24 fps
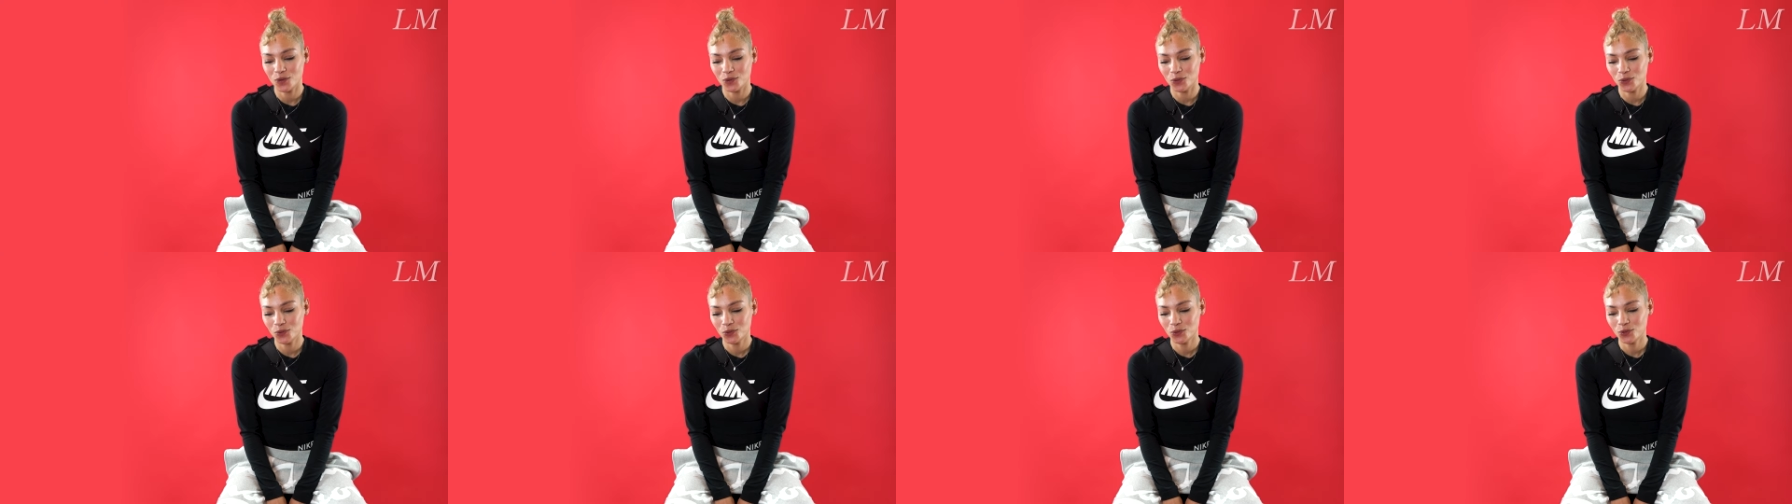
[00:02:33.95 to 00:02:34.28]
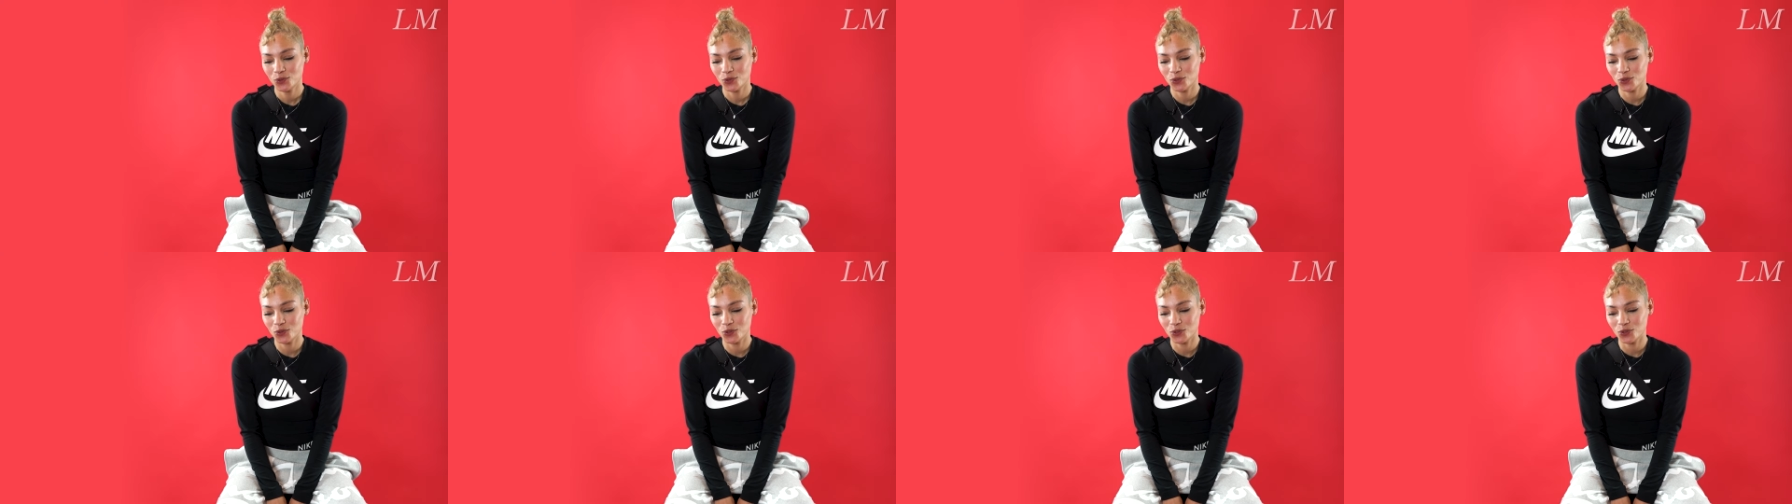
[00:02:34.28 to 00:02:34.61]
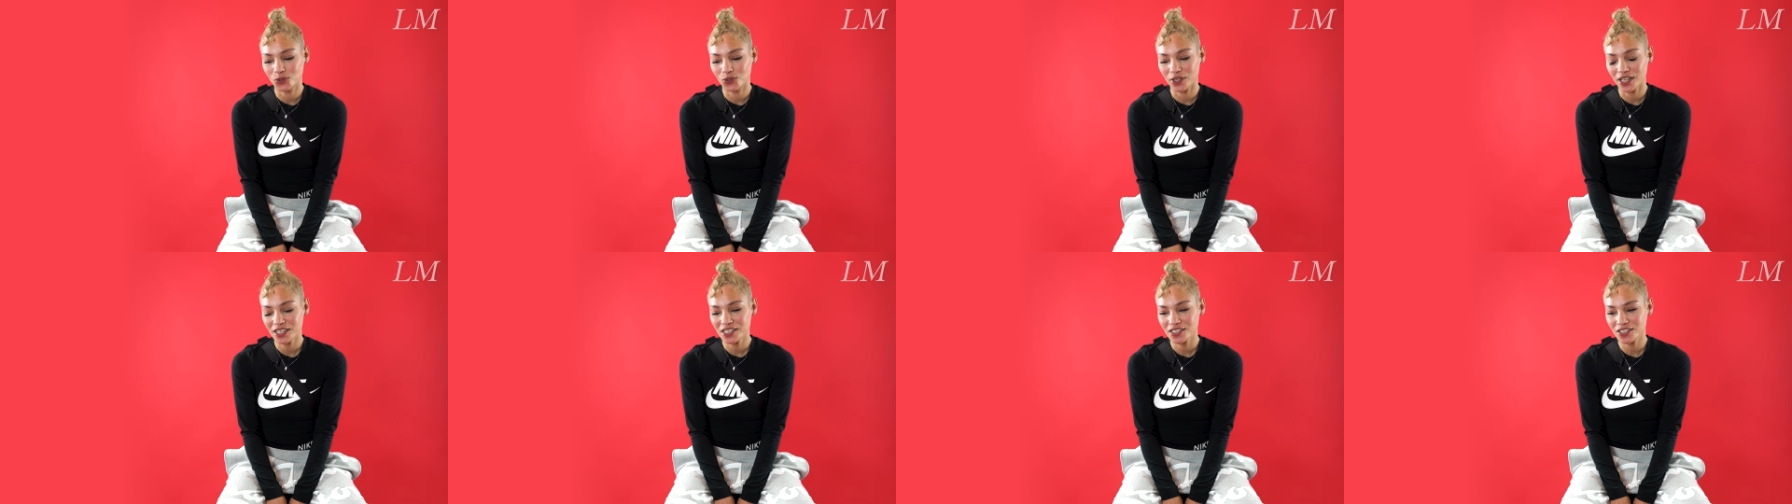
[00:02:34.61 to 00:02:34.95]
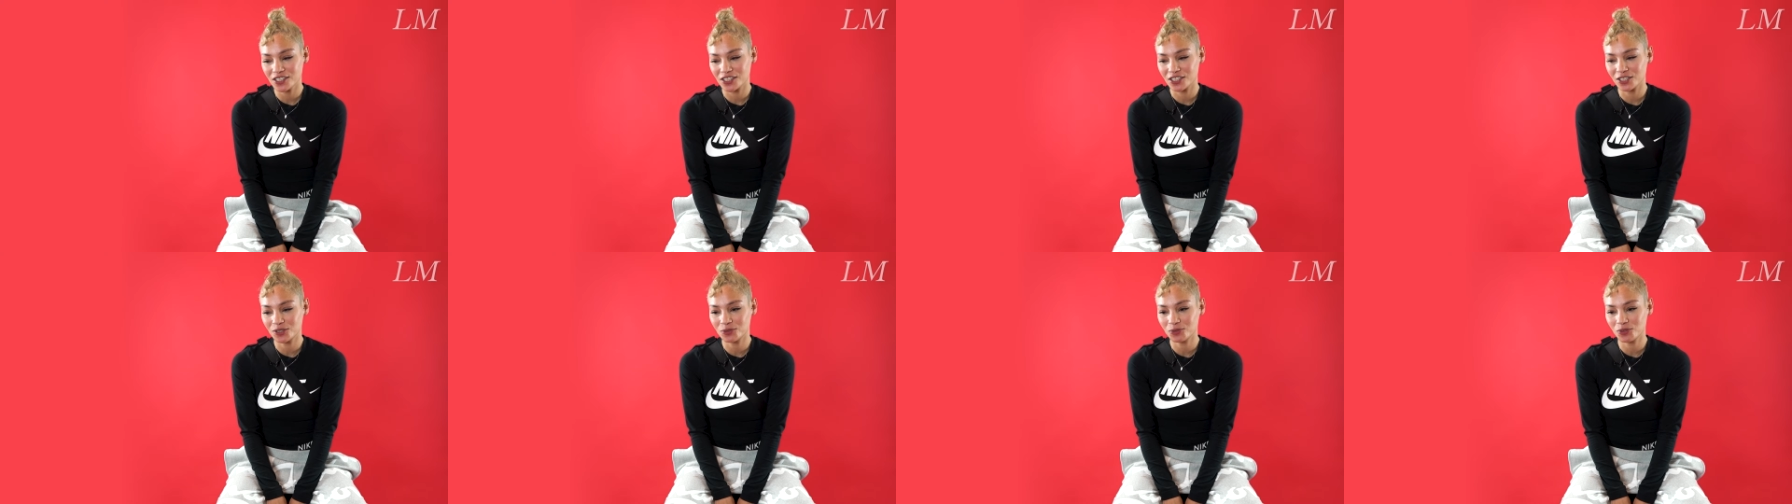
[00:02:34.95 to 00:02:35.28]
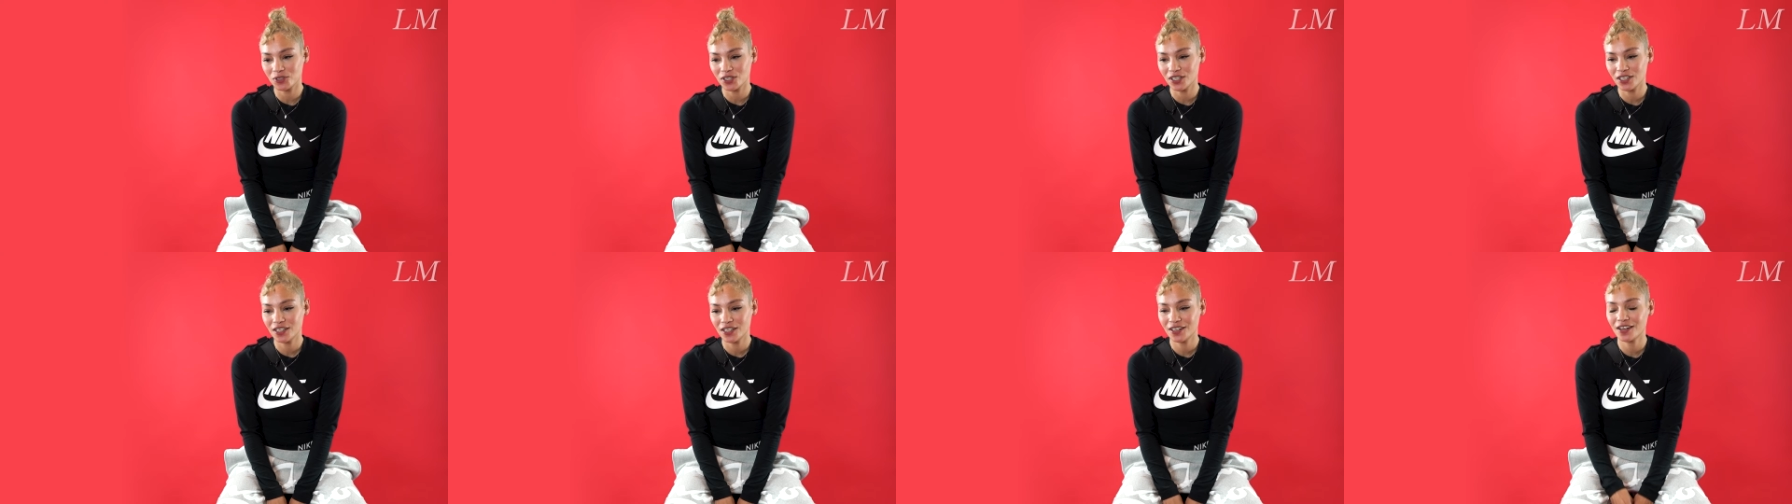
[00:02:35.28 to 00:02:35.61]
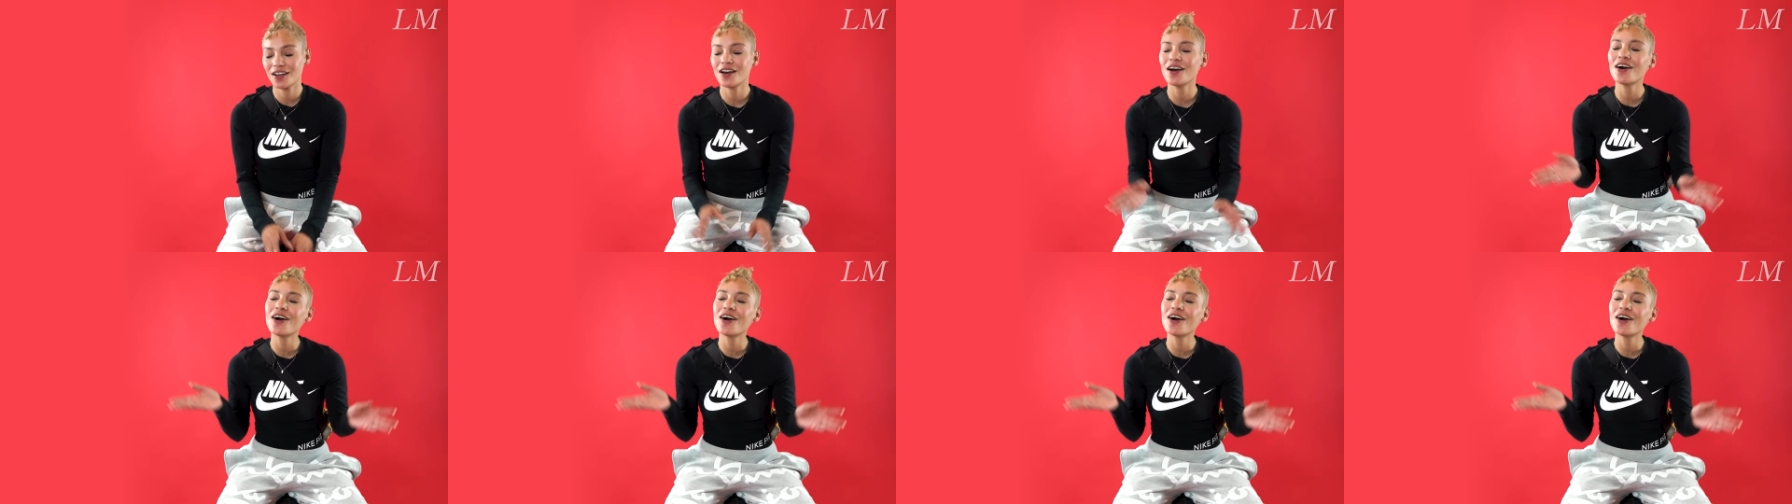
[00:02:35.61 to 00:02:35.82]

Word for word: Ooh, that's a good one.